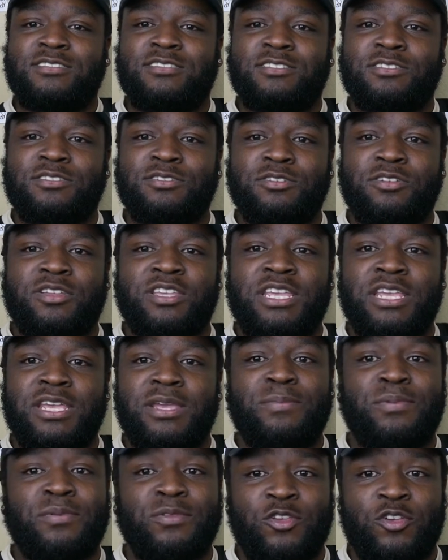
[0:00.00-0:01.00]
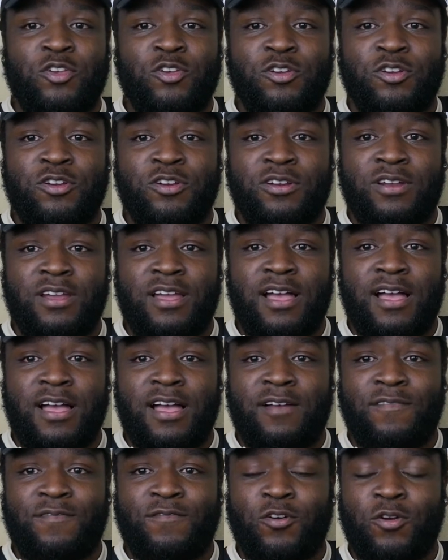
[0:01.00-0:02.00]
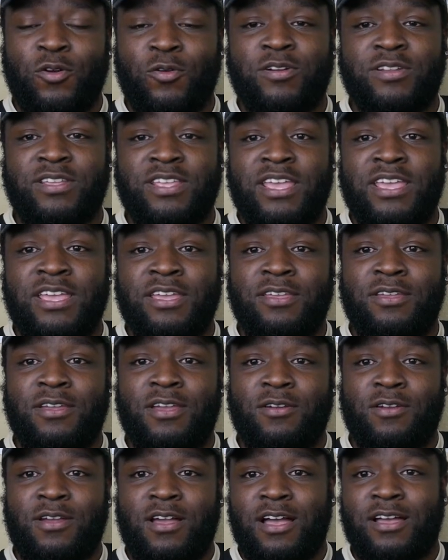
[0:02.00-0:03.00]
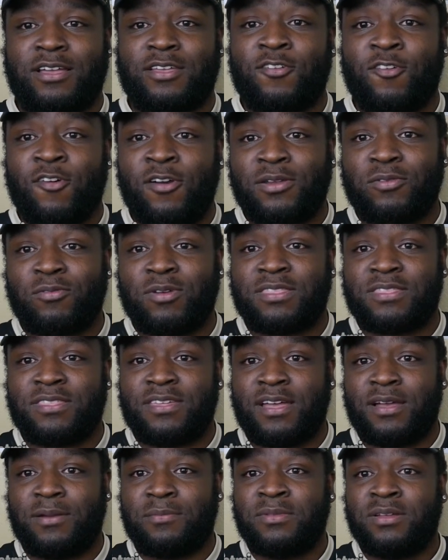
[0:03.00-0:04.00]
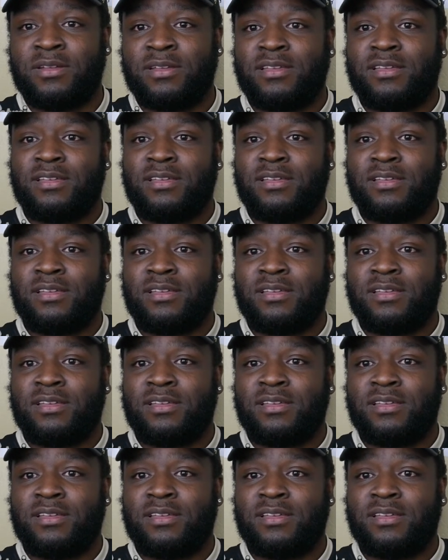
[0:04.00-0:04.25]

to keep your uh, 401k uh, going with them,